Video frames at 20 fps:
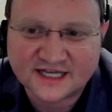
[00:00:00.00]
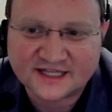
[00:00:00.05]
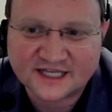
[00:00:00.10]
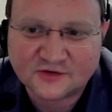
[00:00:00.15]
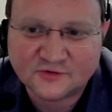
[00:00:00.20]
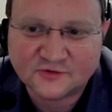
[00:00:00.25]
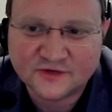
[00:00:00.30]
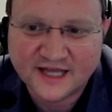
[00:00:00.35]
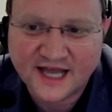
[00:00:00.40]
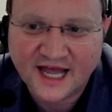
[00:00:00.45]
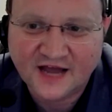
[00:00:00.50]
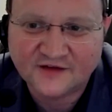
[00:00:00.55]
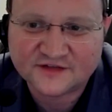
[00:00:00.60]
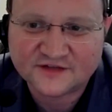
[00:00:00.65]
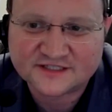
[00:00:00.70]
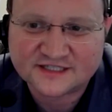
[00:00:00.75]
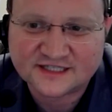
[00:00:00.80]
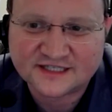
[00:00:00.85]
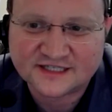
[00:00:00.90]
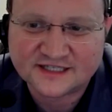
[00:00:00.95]
think we have
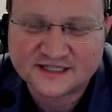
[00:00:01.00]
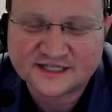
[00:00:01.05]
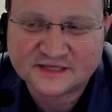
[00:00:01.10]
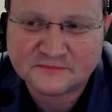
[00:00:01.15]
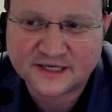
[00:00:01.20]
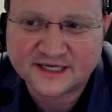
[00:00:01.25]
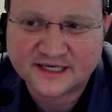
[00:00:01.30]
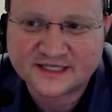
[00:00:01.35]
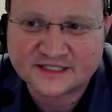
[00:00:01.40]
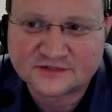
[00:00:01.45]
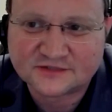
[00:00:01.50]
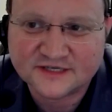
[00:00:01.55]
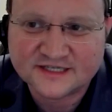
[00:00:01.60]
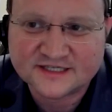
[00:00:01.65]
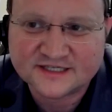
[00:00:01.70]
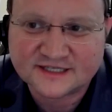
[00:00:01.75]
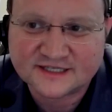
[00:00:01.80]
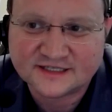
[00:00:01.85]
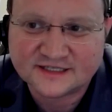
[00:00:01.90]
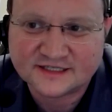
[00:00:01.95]
is that the biggest
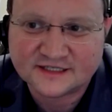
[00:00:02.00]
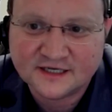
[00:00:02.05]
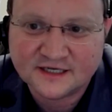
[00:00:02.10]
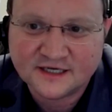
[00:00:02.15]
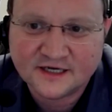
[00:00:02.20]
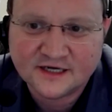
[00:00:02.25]
reason